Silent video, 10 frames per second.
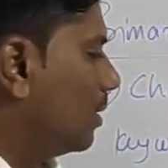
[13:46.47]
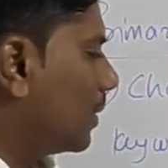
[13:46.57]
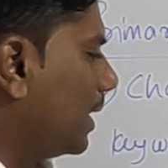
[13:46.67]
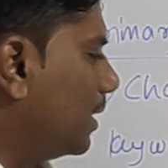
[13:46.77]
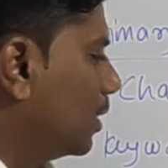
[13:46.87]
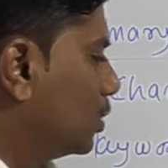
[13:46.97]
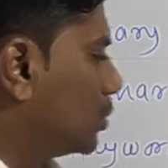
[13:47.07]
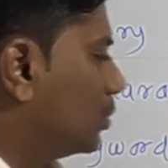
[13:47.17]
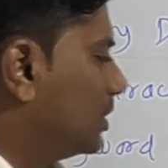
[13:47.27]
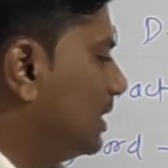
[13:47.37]
Okay,
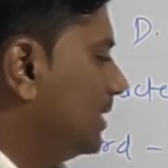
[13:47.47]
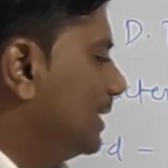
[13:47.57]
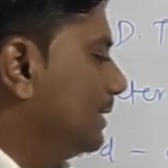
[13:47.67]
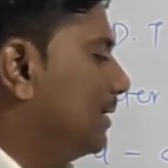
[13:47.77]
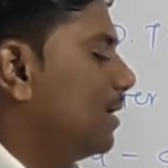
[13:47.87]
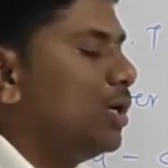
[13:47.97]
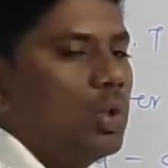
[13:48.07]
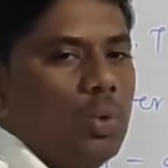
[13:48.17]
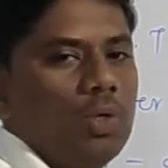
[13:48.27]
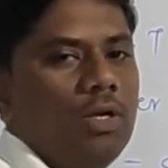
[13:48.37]
so see, there are
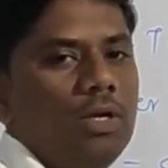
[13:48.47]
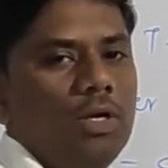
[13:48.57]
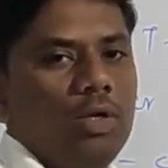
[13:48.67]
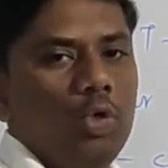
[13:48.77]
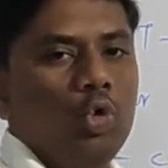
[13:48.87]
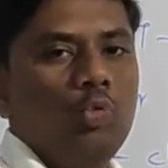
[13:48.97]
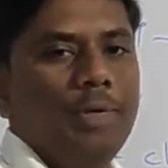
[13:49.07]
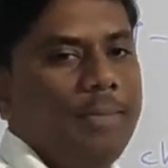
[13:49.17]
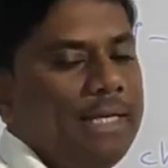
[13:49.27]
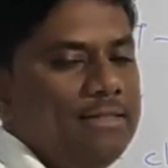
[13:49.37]
total
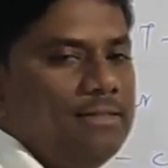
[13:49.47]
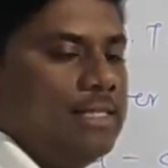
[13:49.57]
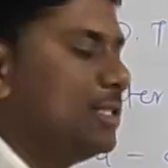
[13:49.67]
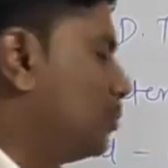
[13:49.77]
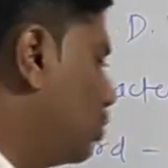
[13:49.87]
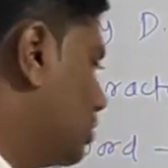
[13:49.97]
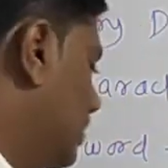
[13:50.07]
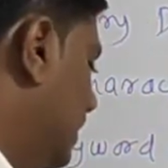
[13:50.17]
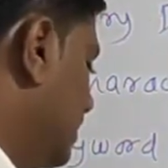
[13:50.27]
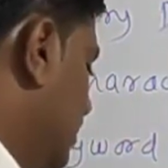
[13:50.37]
256
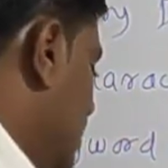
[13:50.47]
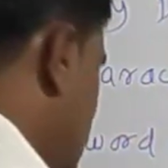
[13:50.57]
possibilities,